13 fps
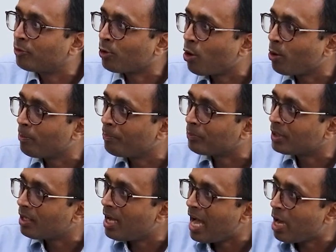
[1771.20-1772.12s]
from
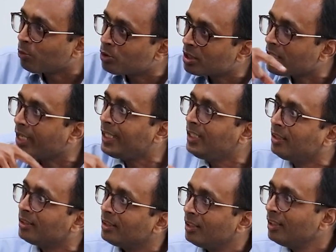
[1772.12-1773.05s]

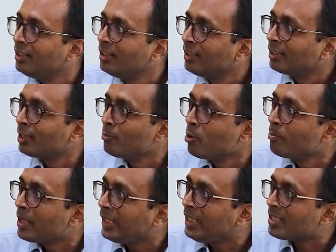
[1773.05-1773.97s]
outside the
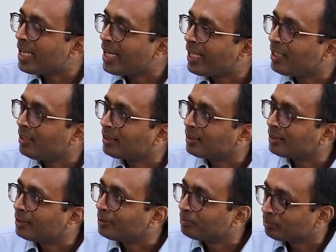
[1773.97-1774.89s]
Mumbais and
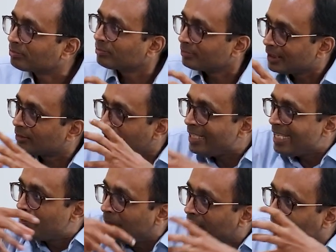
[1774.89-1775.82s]
the
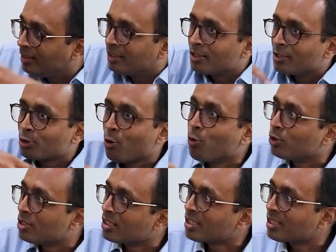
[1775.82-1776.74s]
neighboring
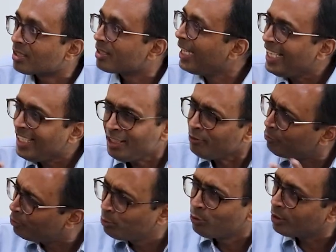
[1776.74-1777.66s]
zones? Any
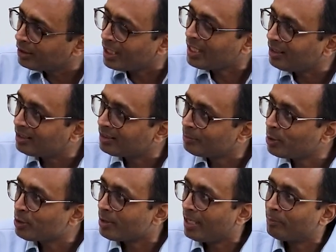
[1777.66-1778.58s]
view on that?
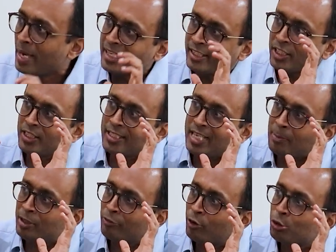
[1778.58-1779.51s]
Because migration is
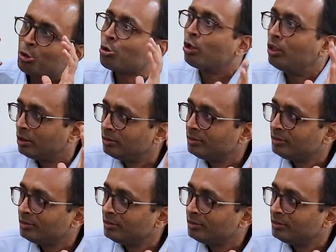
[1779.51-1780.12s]
happening for sure.